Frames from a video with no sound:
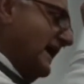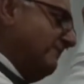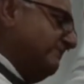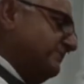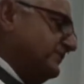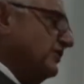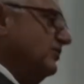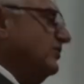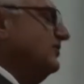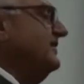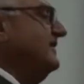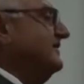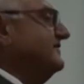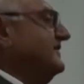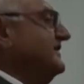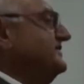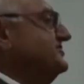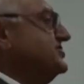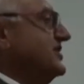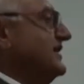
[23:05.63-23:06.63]
absolutely
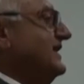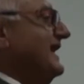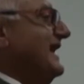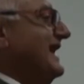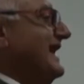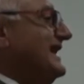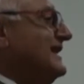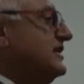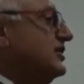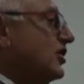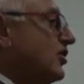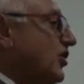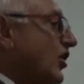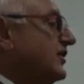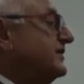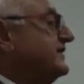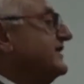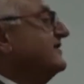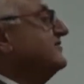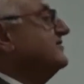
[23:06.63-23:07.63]
essential in the
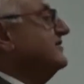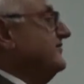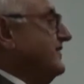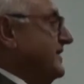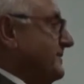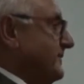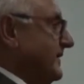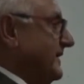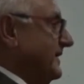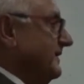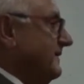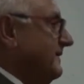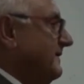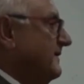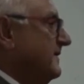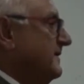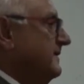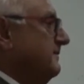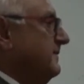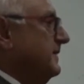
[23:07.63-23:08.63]
context of Nepal.
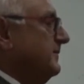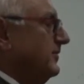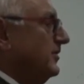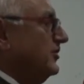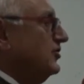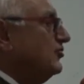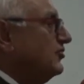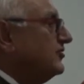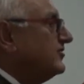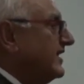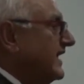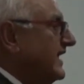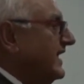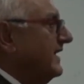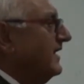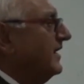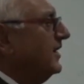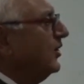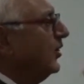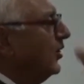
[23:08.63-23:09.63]
People do
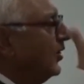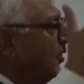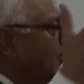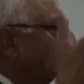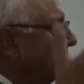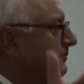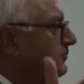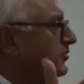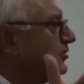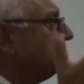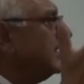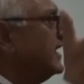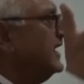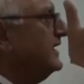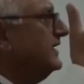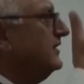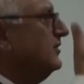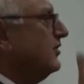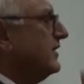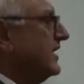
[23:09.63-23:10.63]
say, oh,
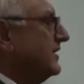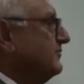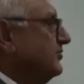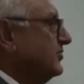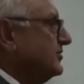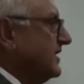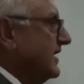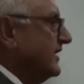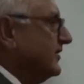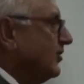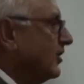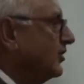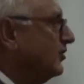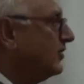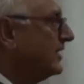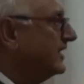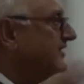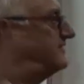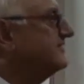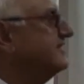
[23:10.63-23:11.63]
Bhutan, look at Bhutan, or
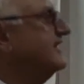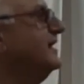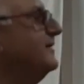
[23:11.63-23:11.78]
look at